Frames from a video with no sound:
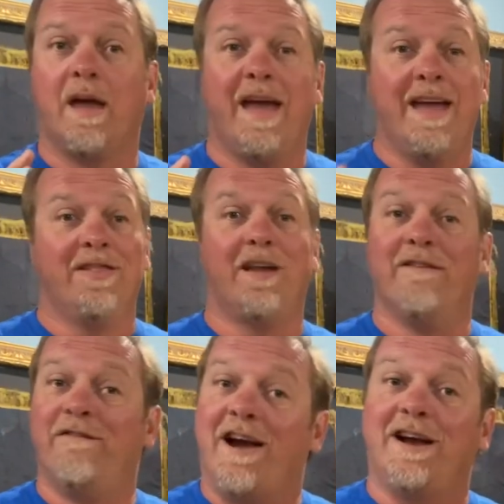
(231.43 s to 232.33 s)
And they're
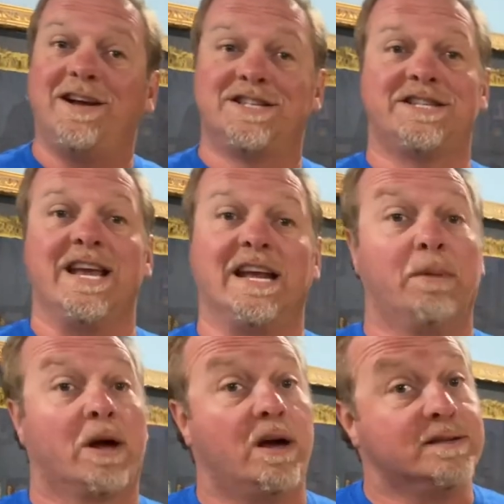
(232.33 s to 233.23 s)
very distinct
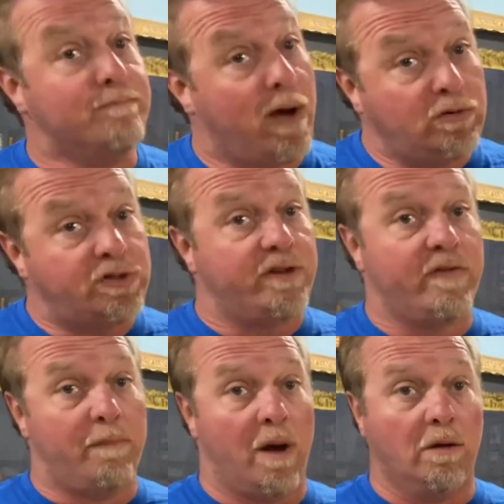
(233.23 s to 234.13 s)
because most of
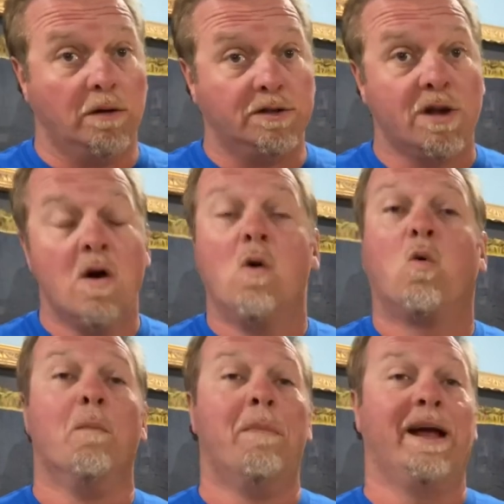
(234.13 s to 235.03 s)
the buckles
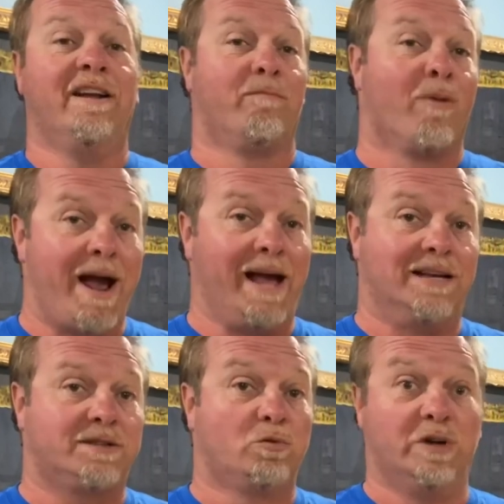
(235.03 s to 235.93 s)
were made of
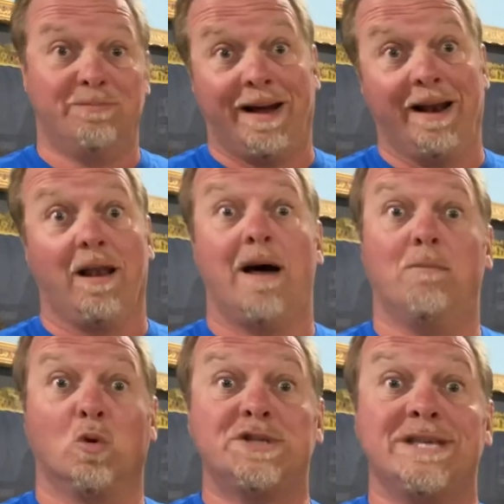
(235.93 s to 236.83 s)
brass, which made a lot
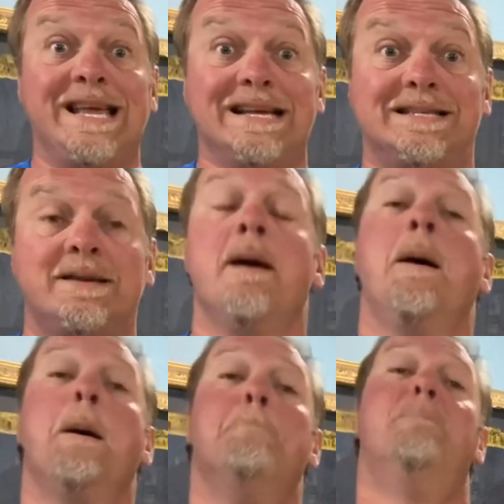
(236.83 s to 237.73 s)
more sense
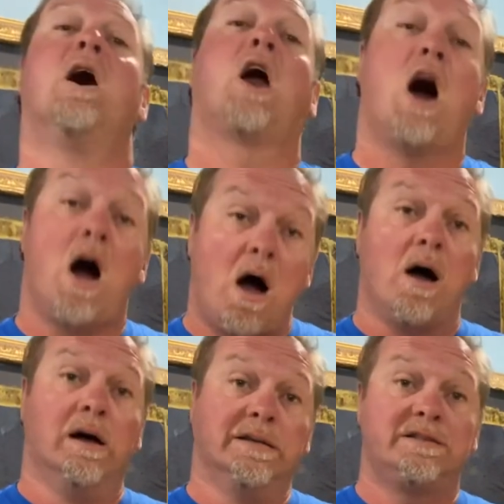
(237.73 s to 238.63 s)

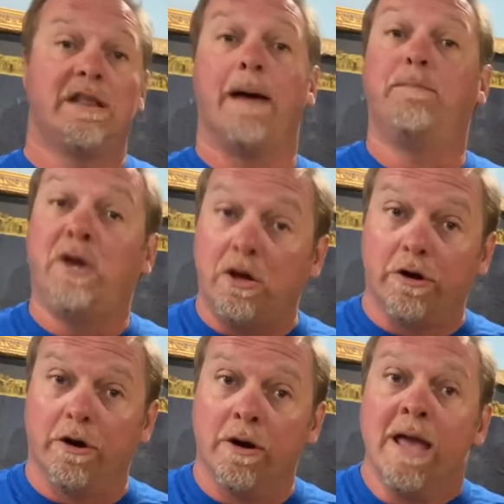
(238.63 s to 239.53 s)
because that
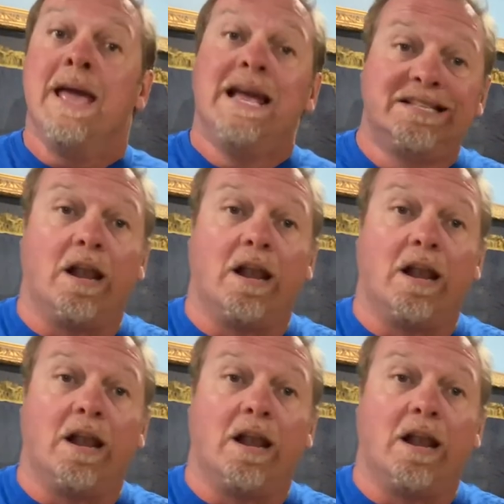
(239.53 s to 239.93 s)
pewter is a